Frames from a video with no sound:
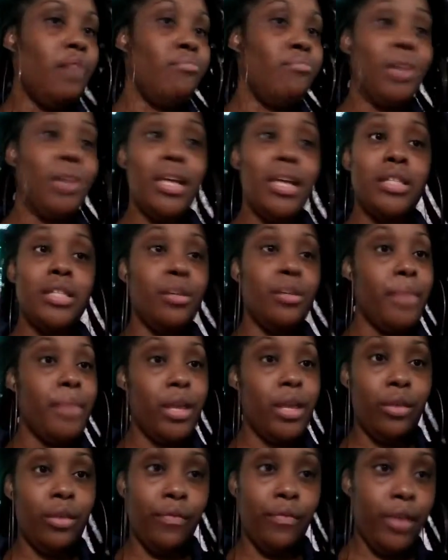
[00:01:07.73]
blood don't
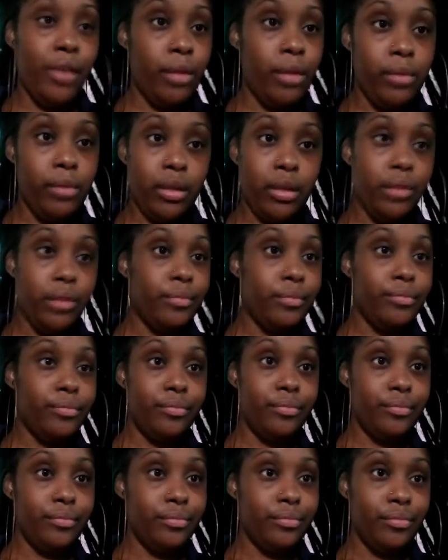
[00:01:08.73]
make you family.
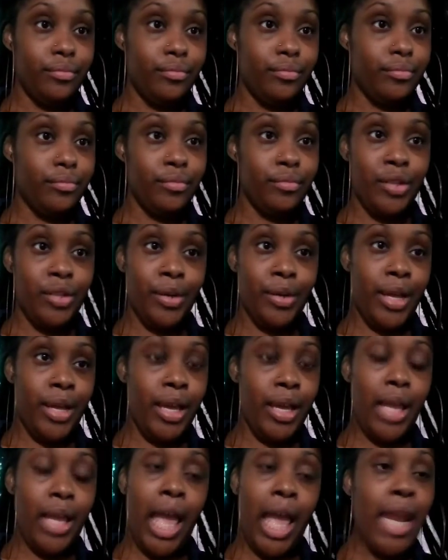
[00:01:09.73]

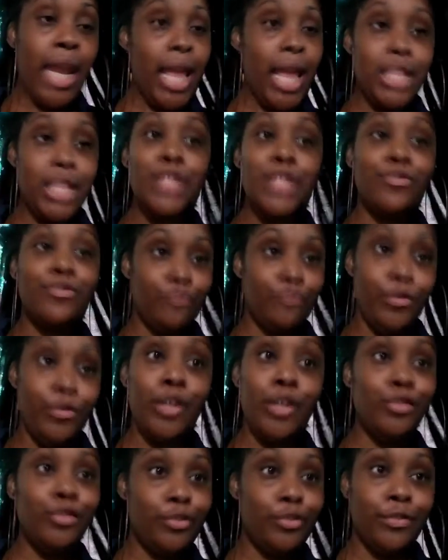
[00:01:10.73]
Okay? And that's
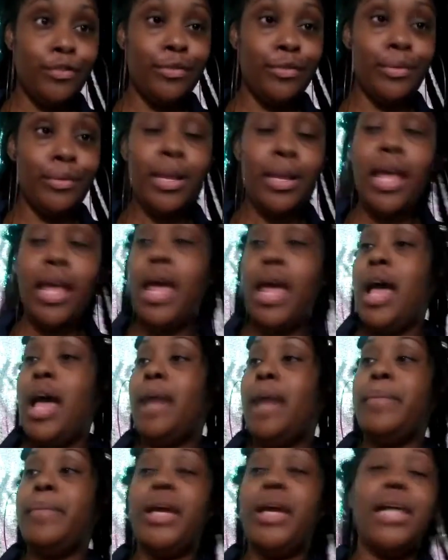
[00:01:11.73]
real true.
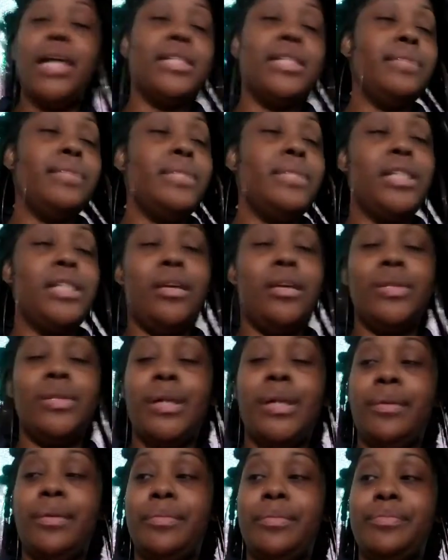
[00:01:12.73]
Because let me tell you
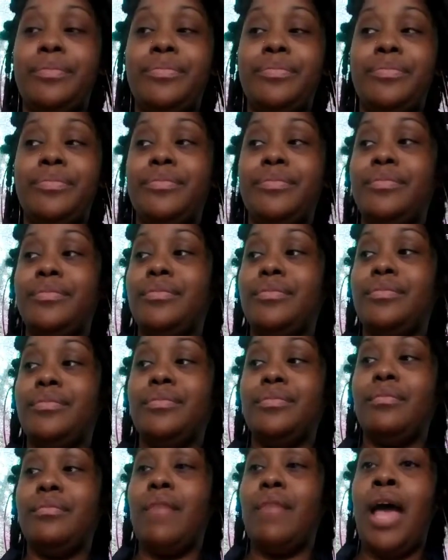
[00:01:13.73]
something.
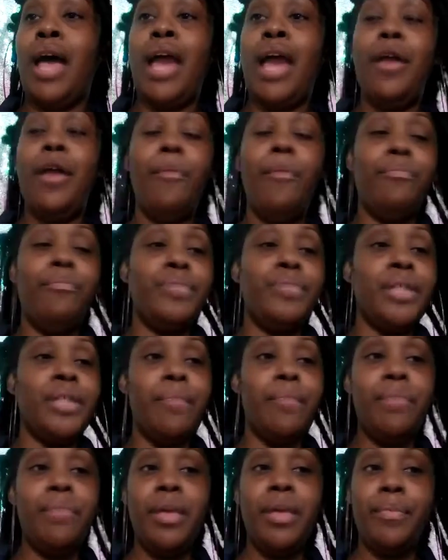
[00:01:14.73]
I know
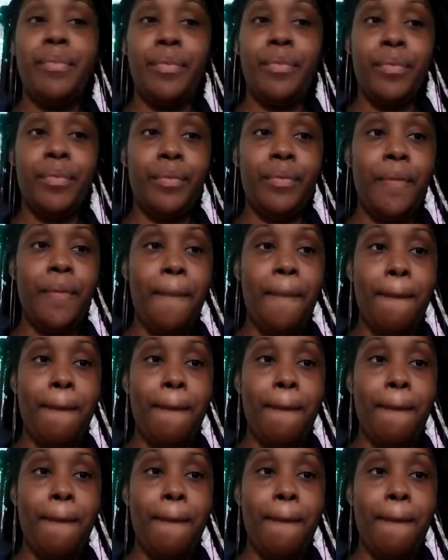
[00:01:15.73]
some people